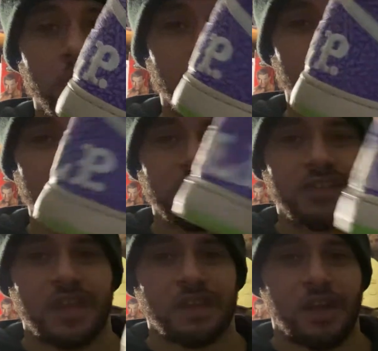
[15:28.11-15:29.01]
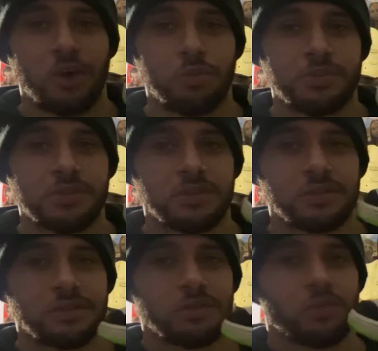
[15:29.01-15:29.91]
The Send Helps.
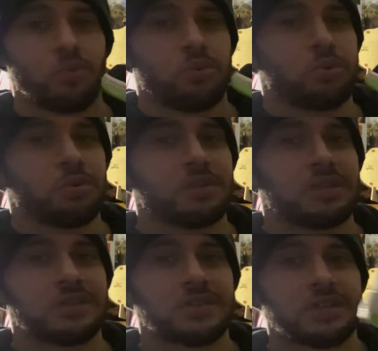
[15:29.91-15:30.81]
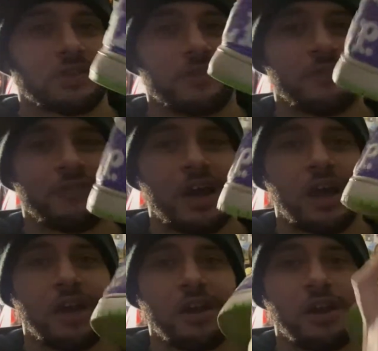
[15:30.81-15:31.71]
Oof, these things are
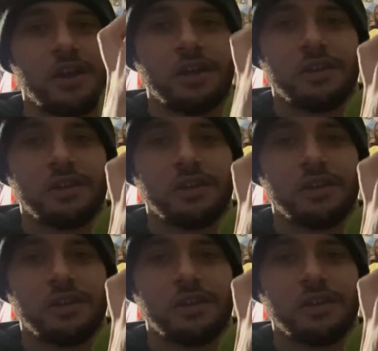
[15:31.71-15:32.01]
fire.